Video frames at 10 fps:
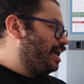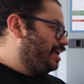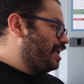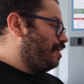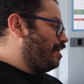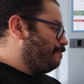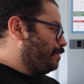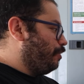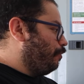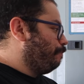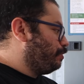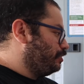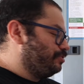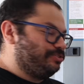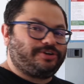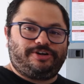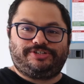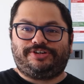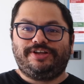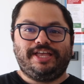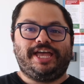I now have my own personal charger